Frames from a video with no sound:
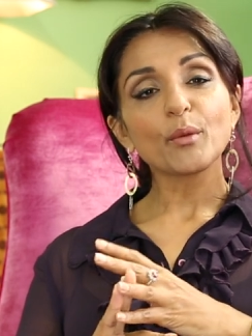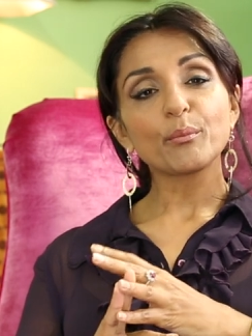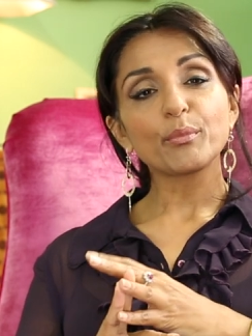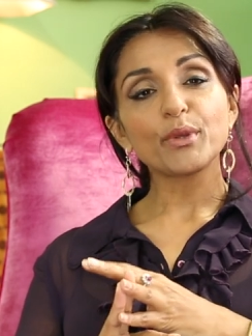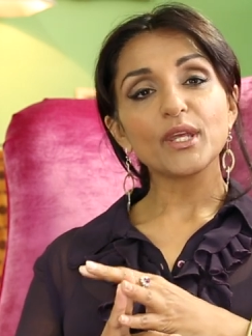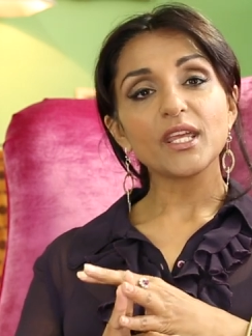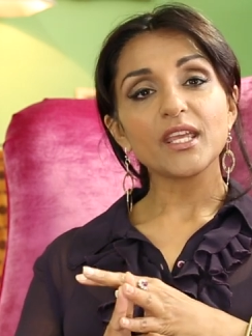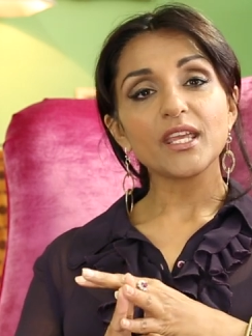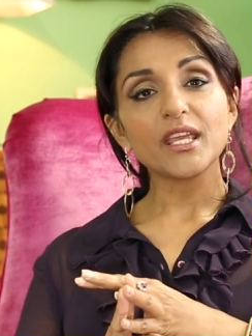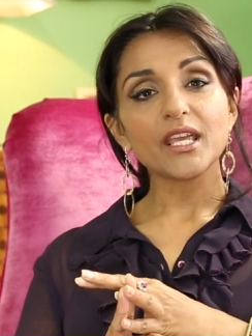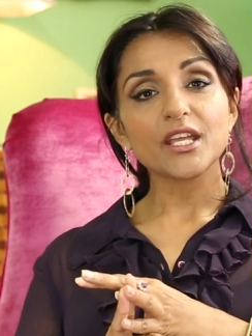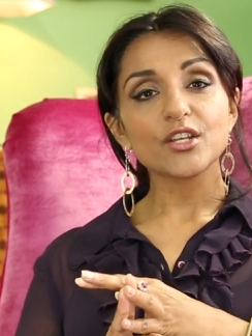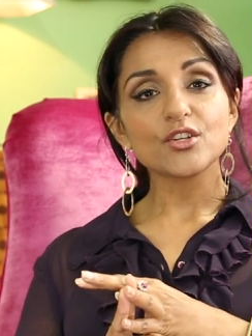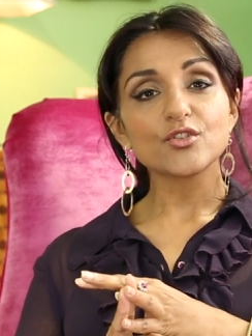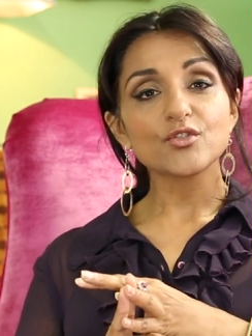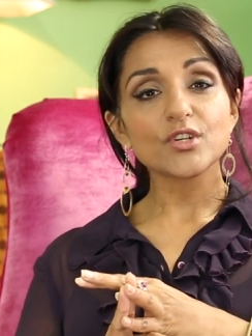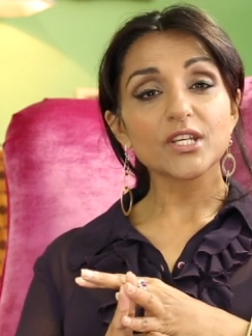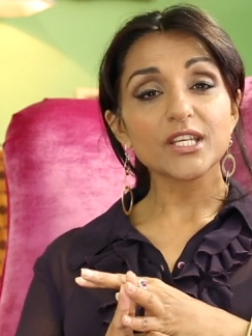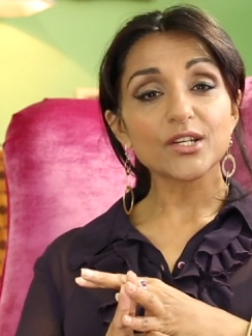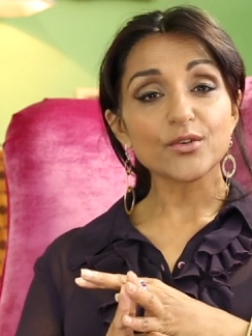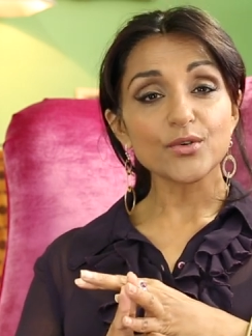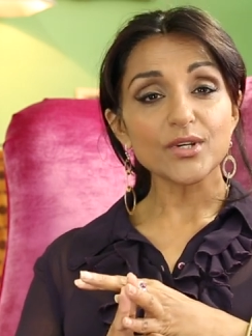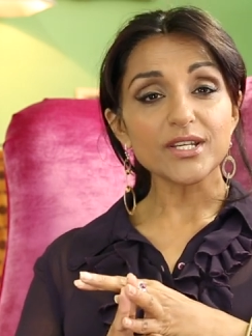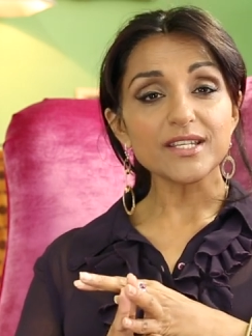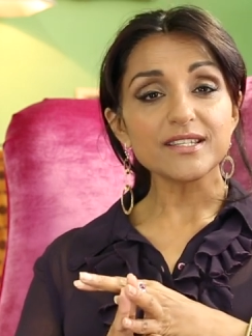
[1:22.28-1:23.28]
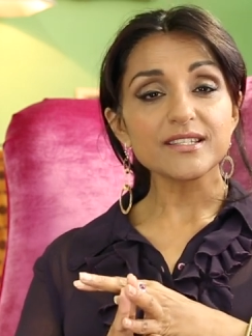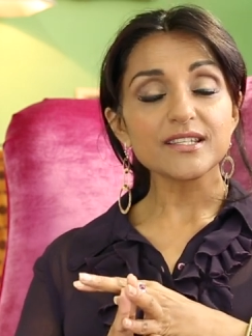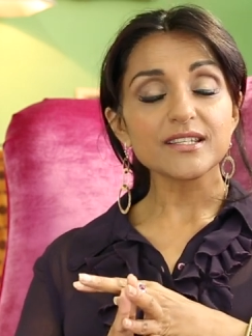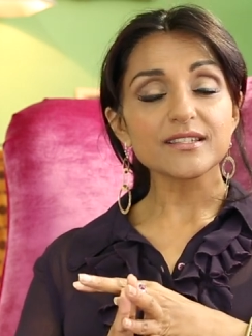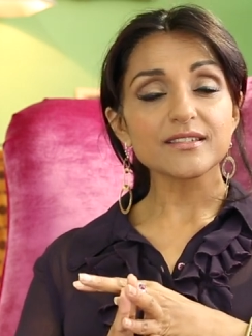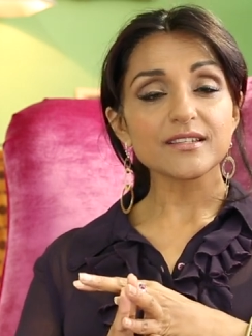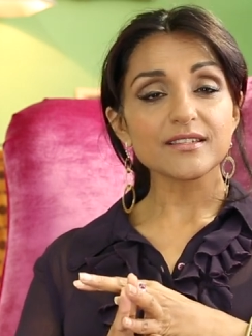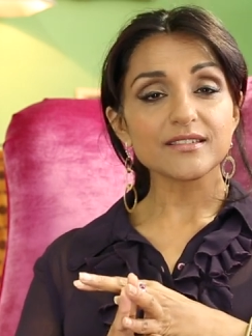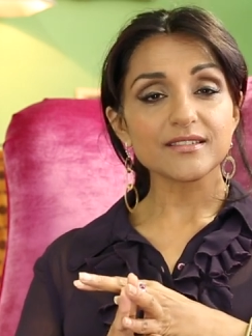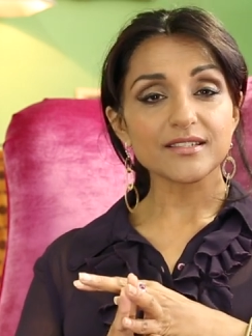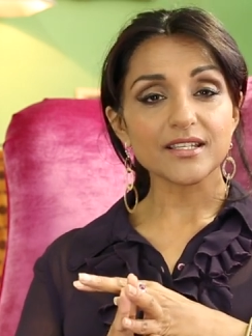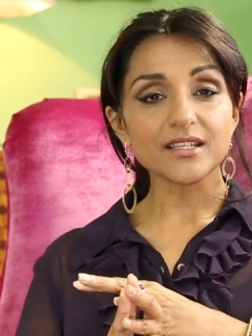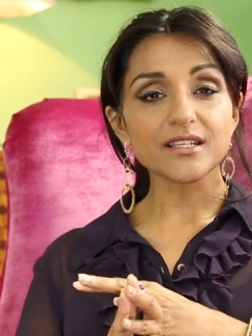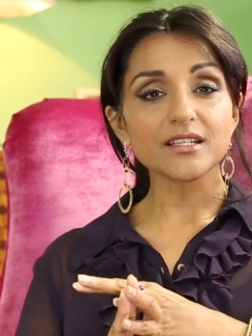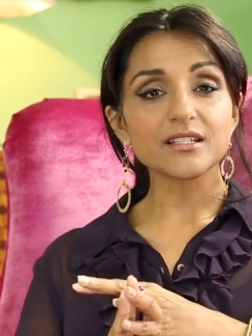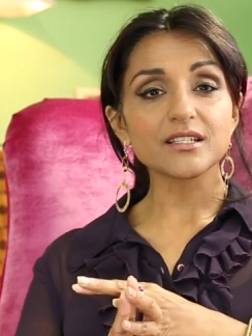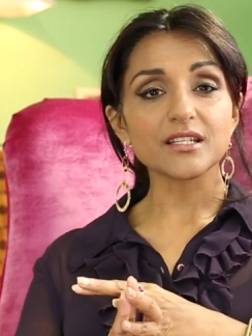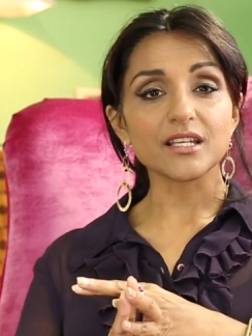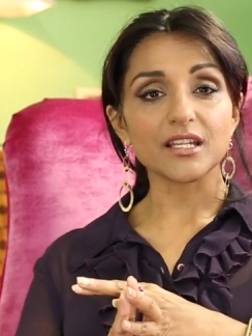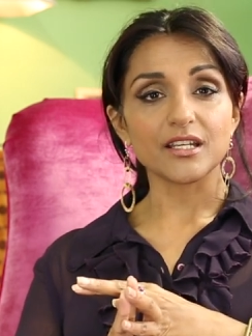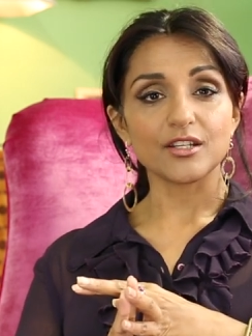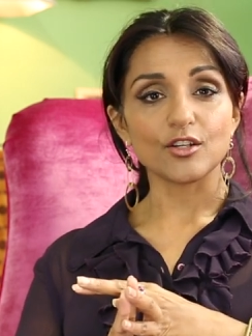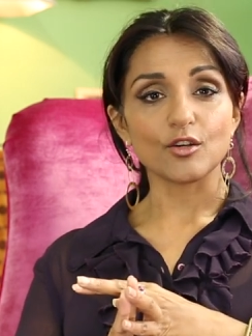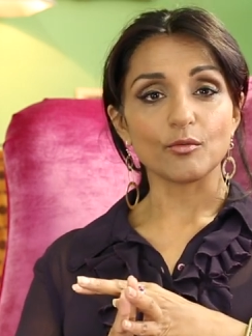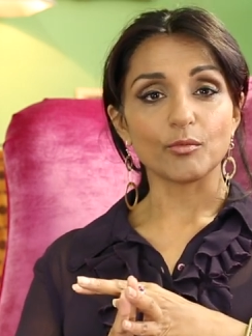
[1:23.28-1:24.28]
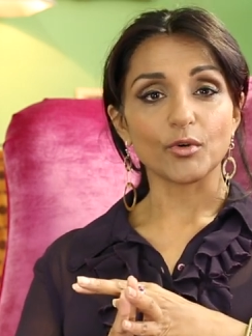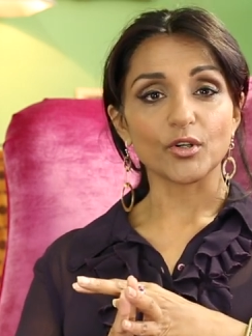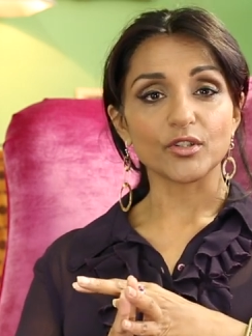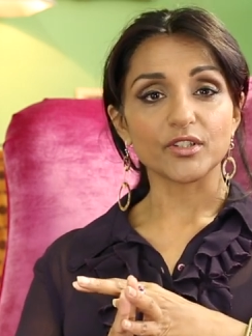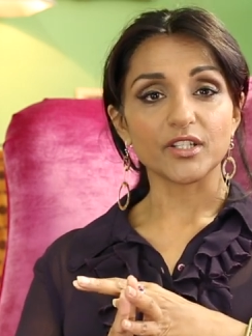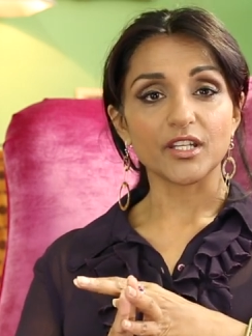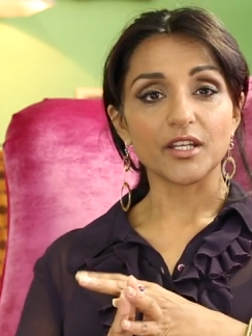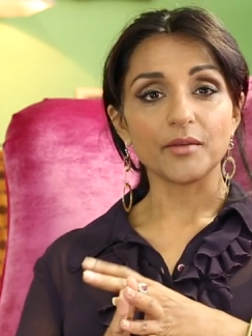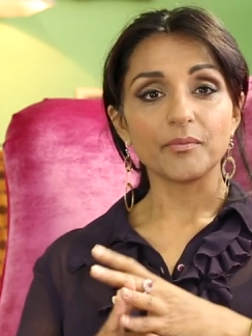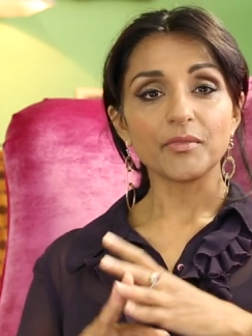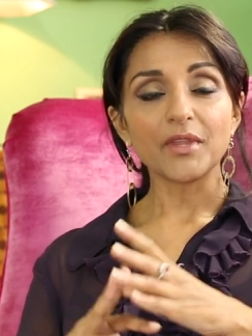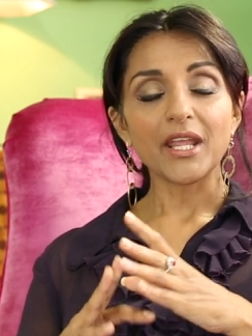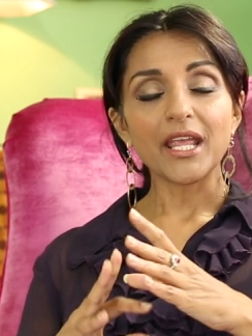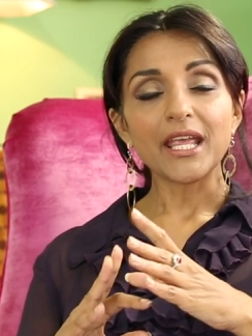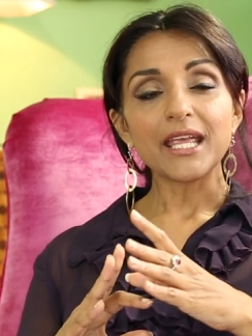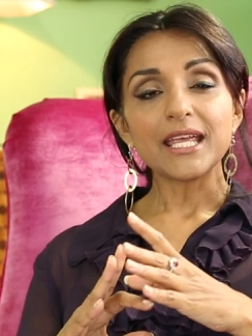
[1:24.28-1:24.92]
B, it decreases acidity in your body.